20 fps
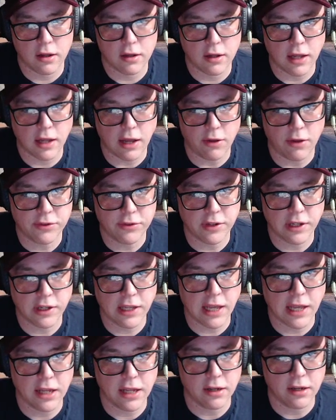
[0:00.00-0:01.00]
Elsa
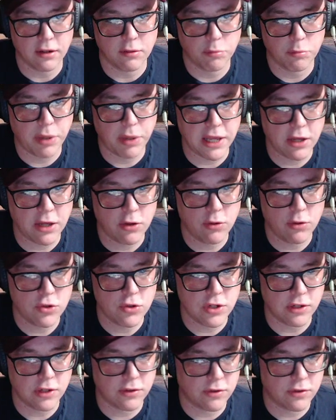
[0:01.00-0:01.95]
can pick who she's